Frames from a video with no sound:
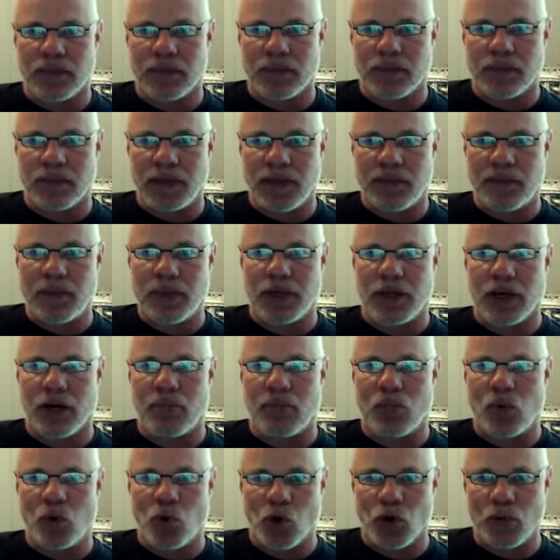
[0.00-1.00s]
they've become
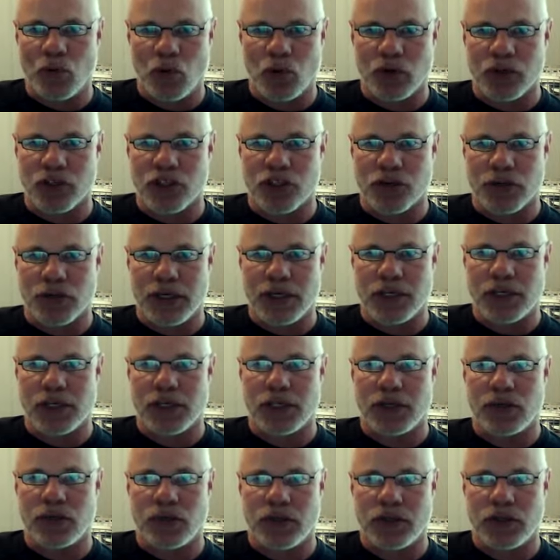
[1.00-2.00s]
more and more
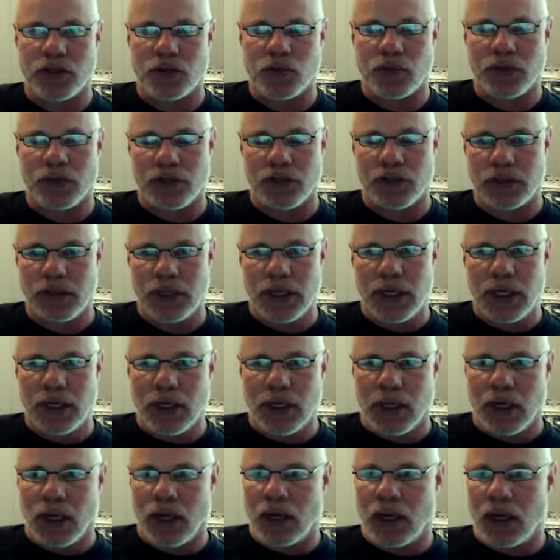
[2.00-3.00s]
stringent, which would
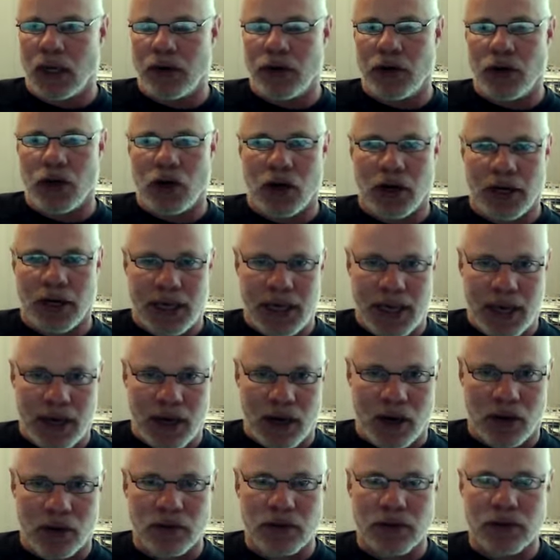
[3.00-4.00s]
knock
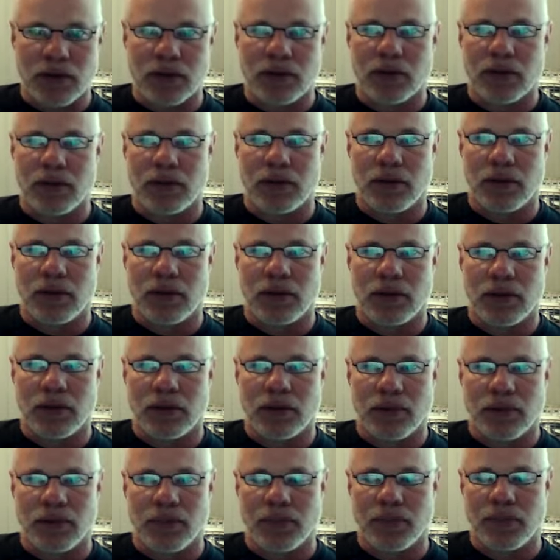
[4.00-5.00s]
out
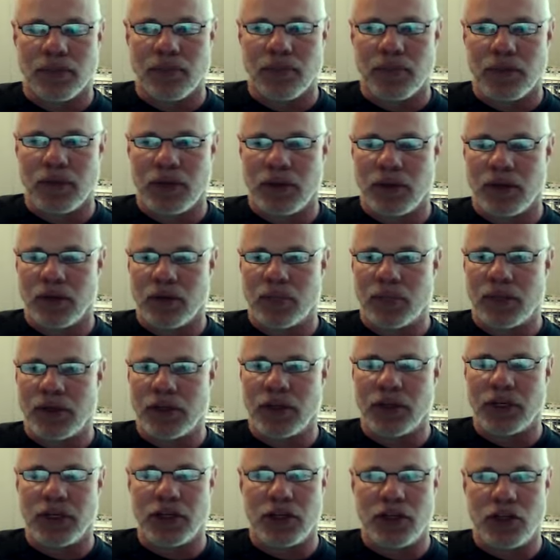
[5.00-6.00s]
the
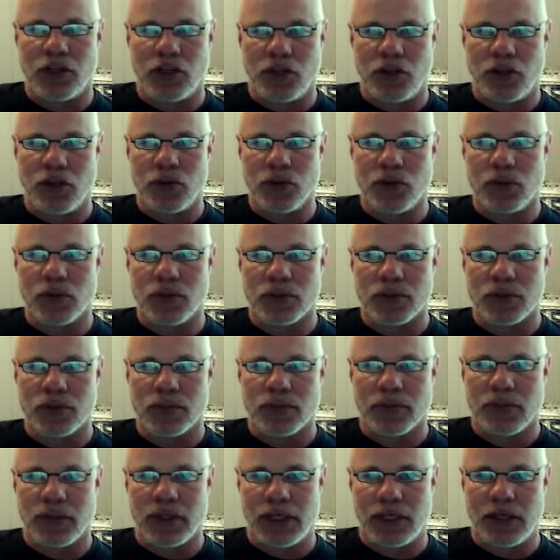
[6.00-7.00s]
ability to use
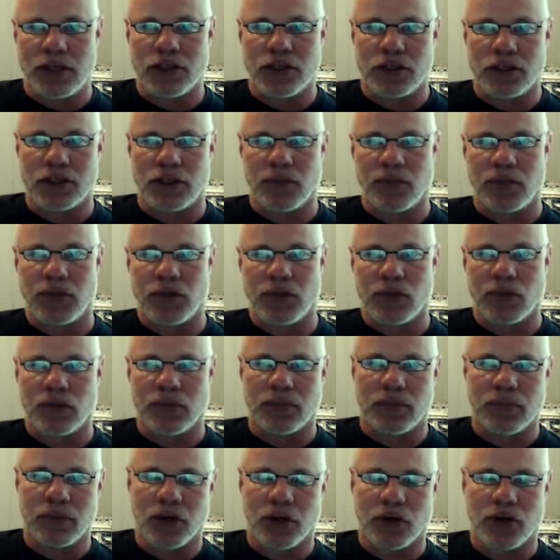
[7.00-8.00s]
the engine that we were
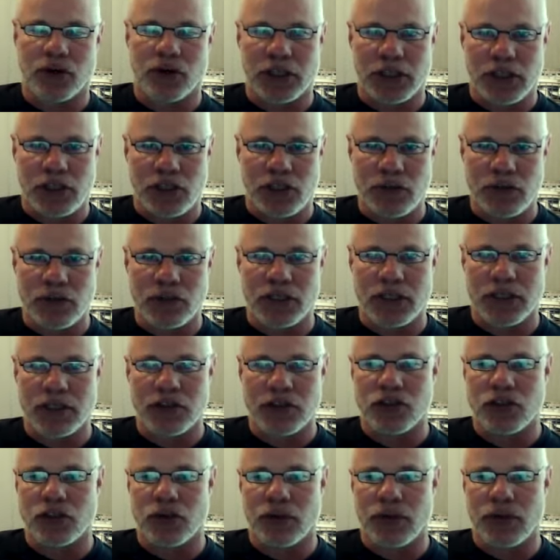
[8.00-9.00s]
currently using.
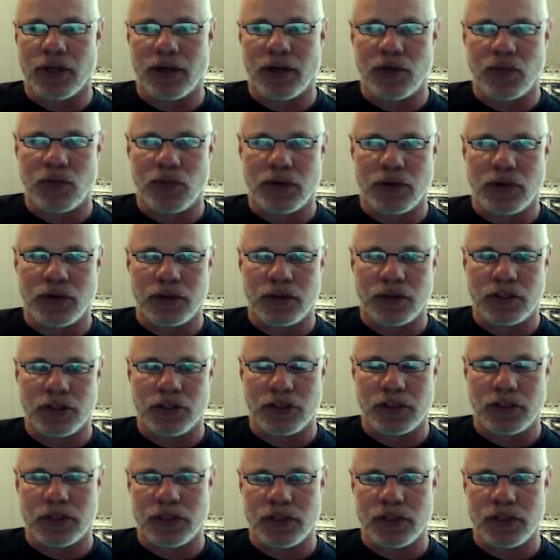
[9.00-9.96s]
So they would just